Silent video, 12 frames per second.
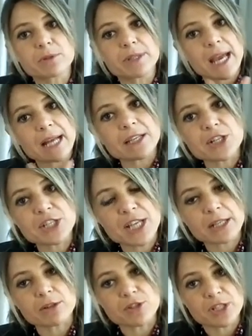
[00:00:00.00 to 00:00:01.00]
to the other
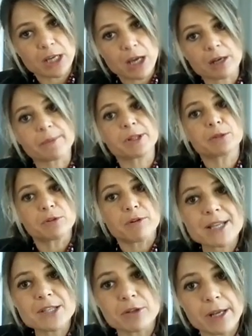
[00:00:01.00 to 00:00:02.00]
sectors in the economy and to the
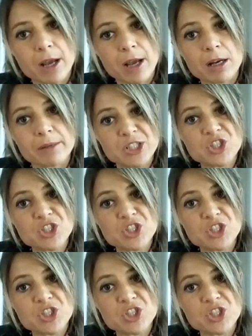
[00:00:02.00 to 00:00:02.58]
rest of the economy,